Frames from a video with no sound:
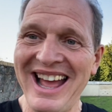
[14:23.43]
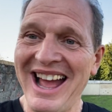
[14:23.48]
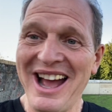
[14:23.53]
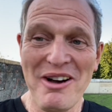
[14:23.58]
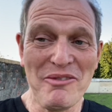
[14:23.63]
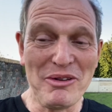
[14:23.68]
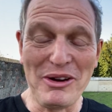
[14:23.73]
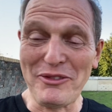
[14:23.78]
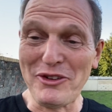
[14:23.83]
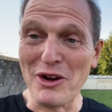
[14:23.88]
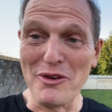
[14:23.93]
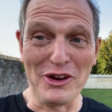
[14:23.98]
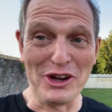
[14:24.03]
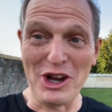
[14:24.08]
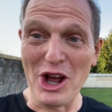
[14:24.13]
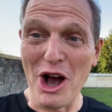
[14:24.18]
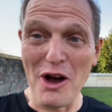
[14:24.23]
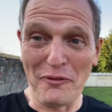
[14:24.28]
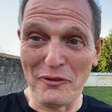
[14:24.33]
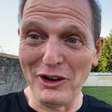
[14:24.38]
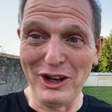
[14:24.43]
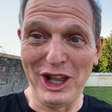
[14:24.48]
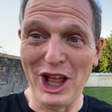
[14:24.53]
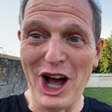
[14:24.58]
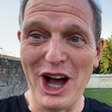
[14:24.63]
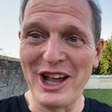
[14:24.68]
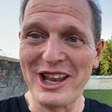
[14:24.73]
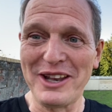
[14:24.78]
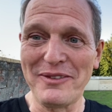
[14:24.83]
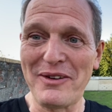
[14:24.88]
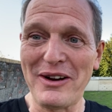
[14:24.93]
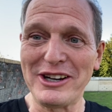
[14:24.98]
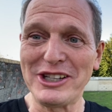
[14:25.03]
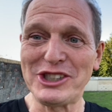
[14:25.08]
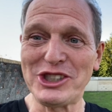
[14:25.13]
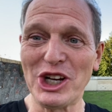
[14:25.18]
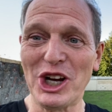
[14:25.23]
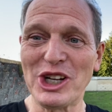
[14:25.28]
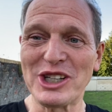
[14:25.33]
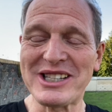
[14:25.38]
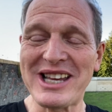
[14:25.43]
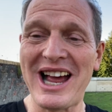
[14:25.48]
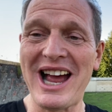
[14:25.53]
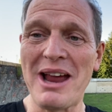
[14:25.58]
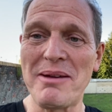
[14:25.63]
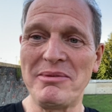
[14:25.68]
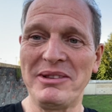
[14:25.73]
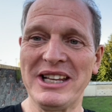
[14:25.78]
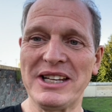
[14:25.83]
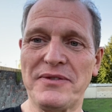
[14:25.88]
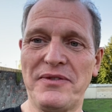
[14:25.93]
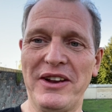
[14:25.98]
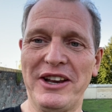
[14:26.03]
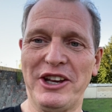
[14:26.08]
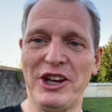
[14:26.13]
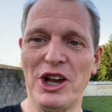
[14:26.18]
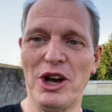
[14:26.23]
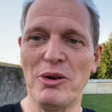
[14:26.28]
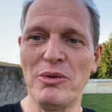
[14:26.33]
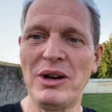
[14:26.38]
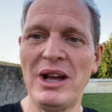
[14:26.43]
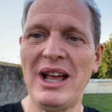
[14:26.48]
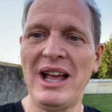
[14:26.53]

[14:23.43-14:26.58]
We've covered an awful lot in a very short time in this video.